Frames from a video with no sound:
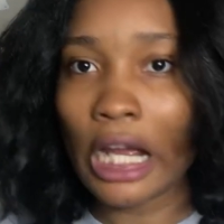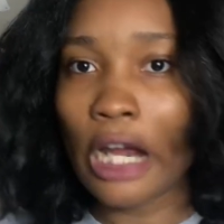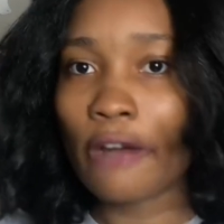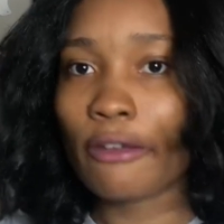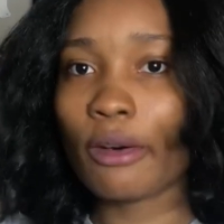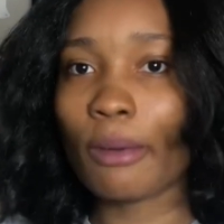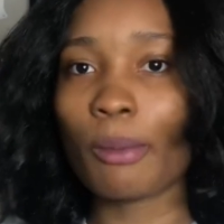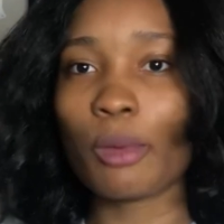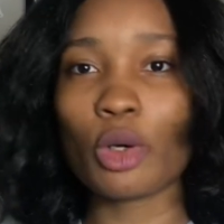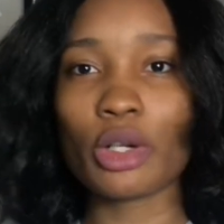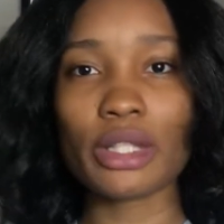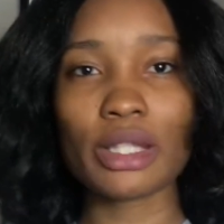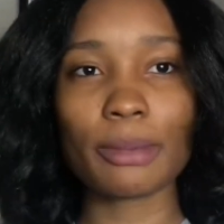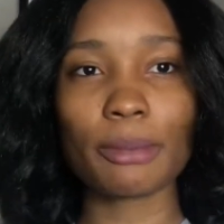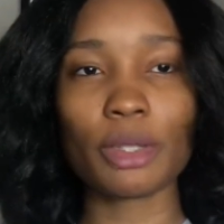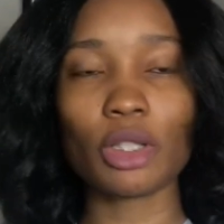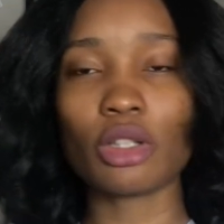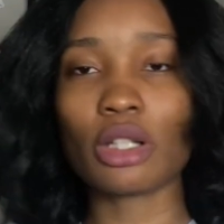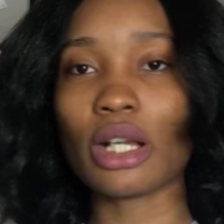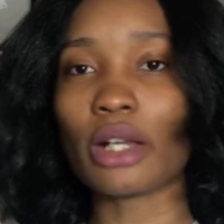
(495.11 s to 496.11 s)
From Boards and
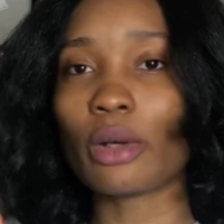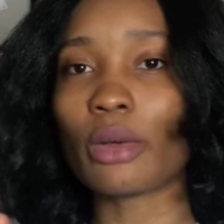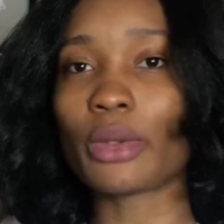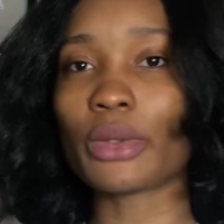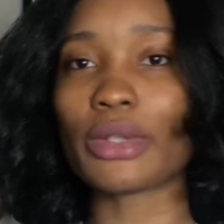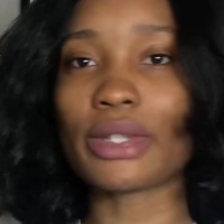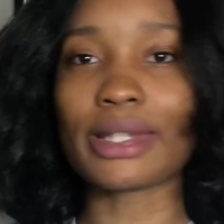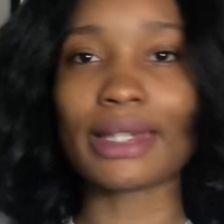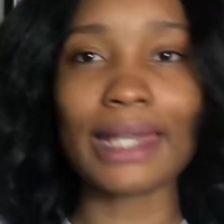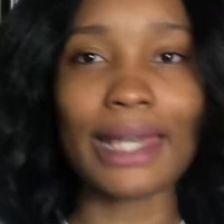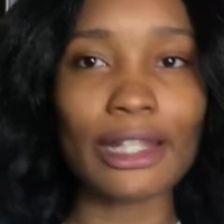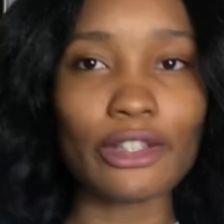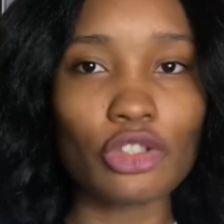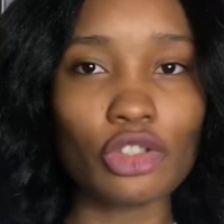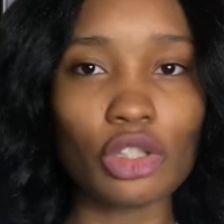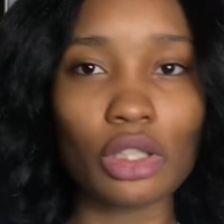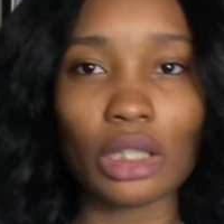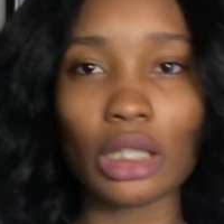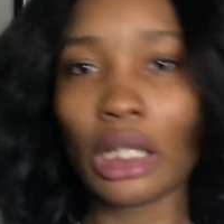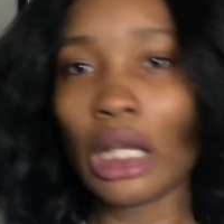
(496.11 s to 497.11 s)
Beyond, I go to
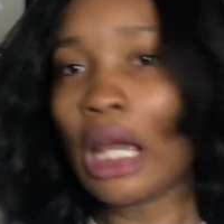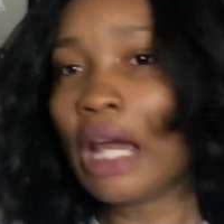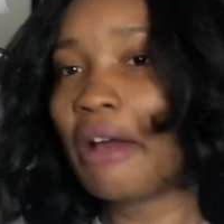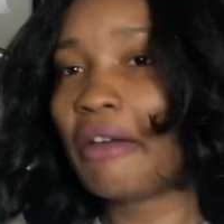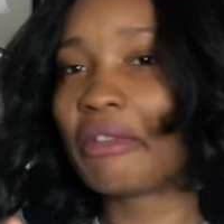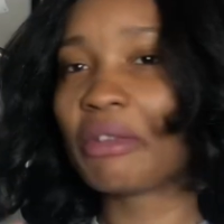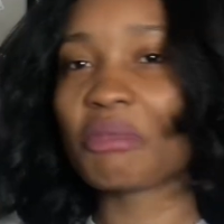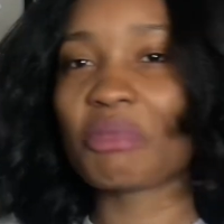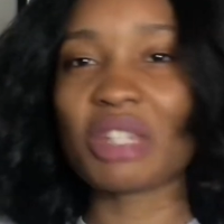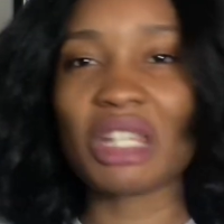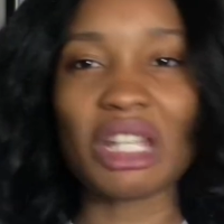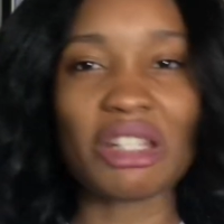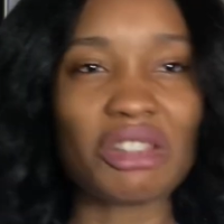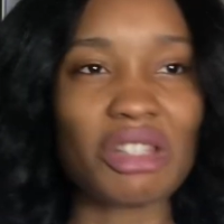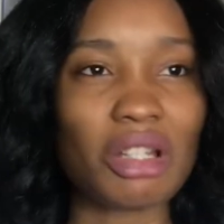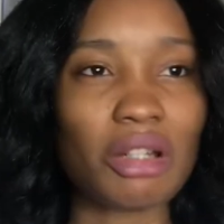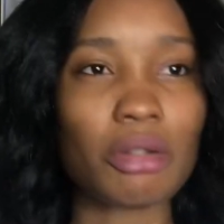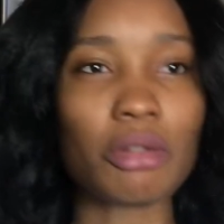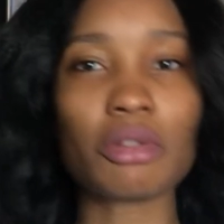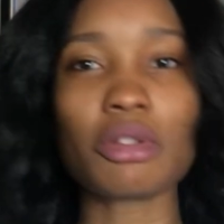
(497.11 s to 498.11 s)
Sketchy. From Sketchy,
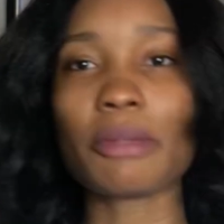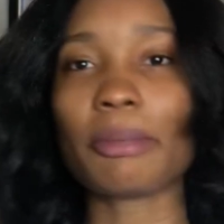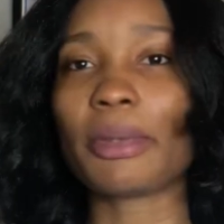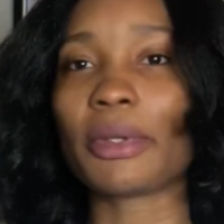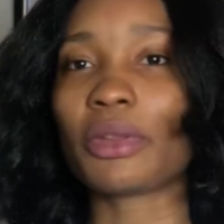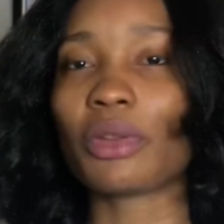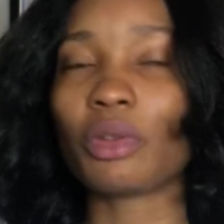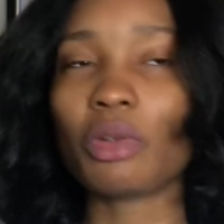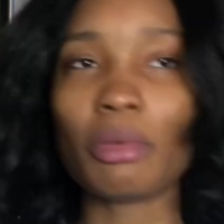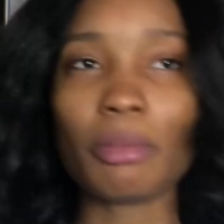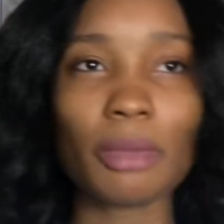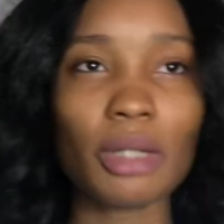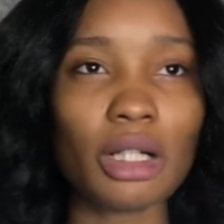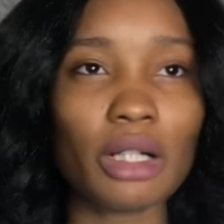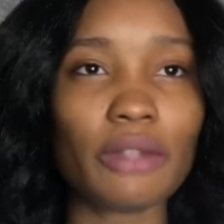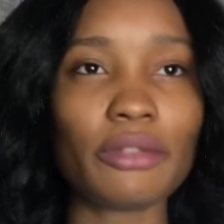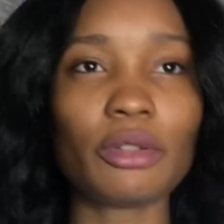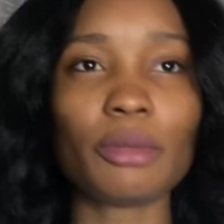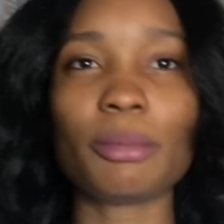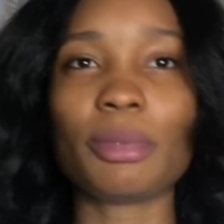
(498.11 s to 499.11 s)
I go to
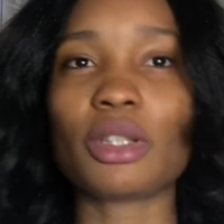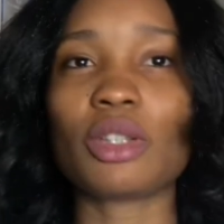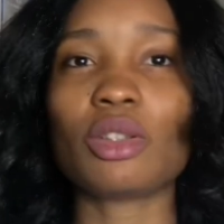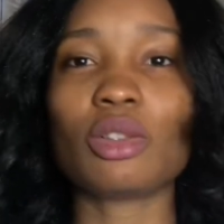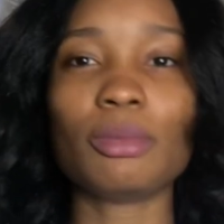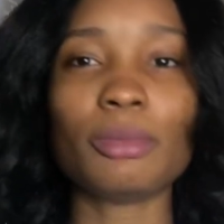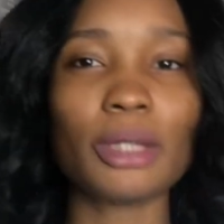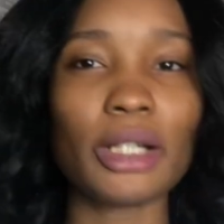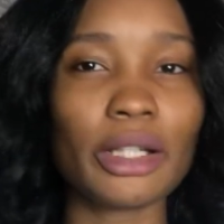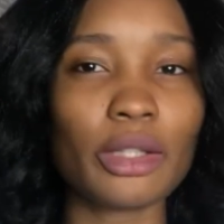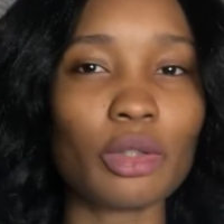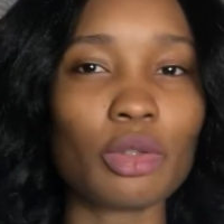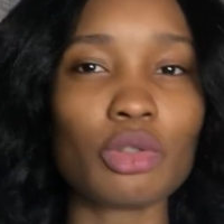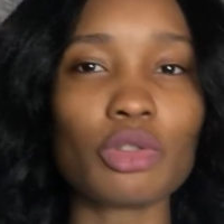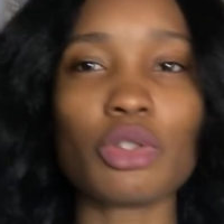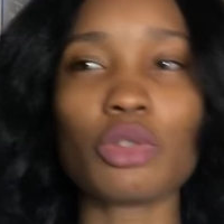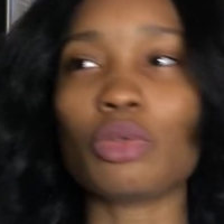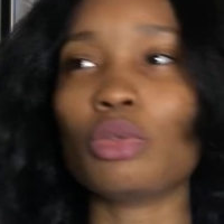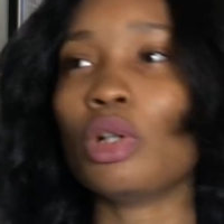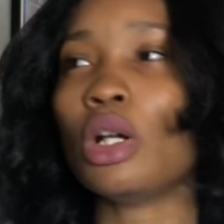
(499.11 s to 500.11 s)
Pathoma. From Pathoma, I go
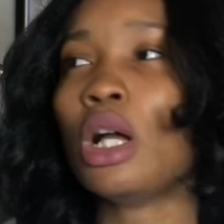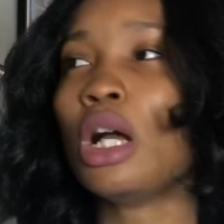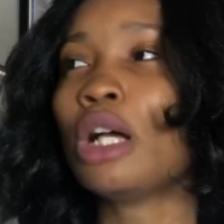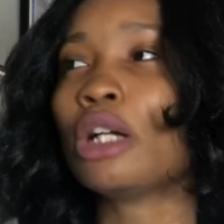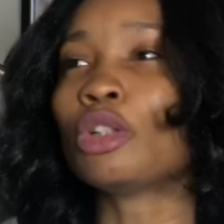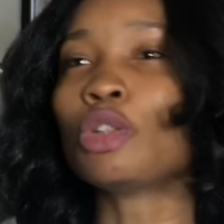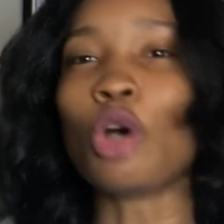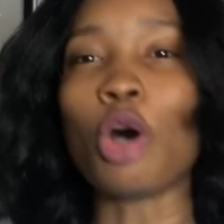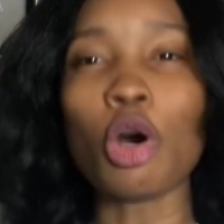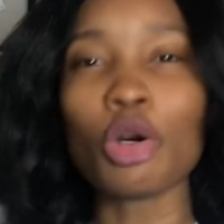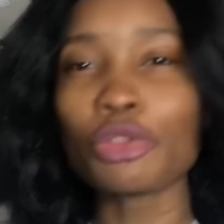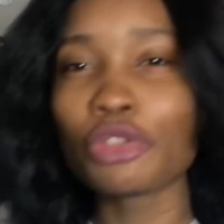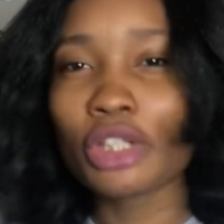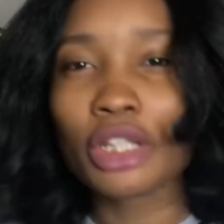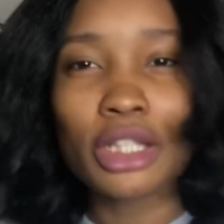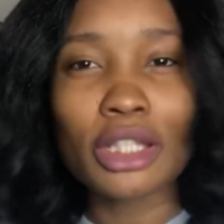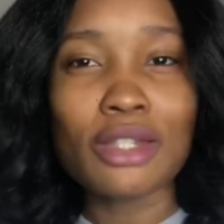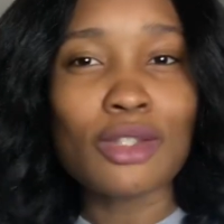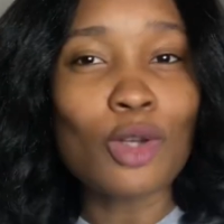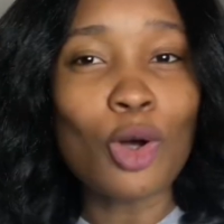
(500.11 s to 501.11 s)
to
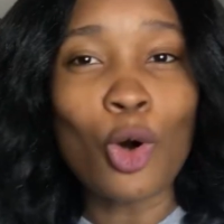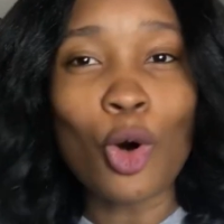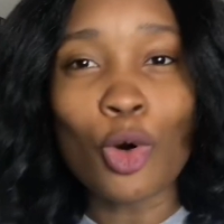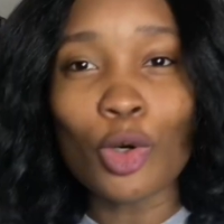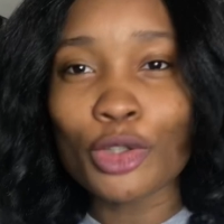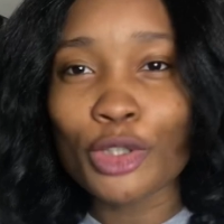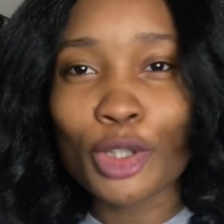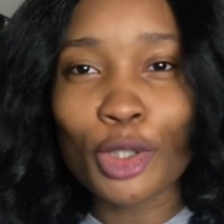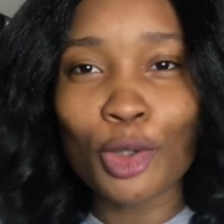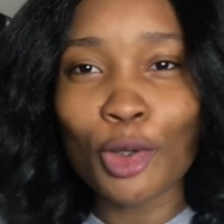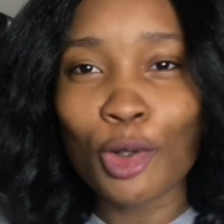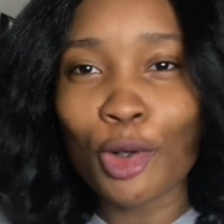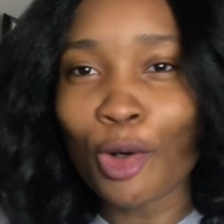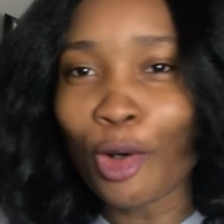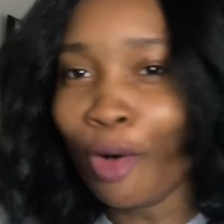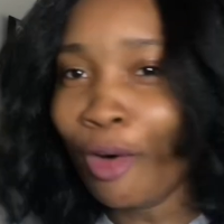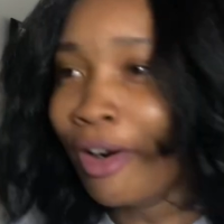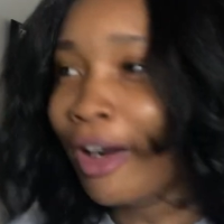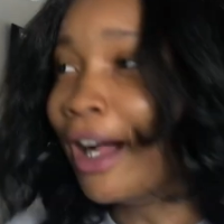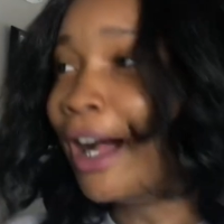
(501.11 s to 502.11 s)
Gaudians
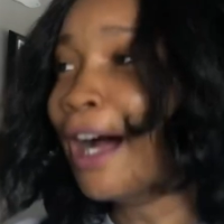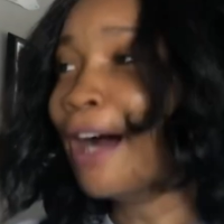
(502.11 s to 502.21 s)
Audio.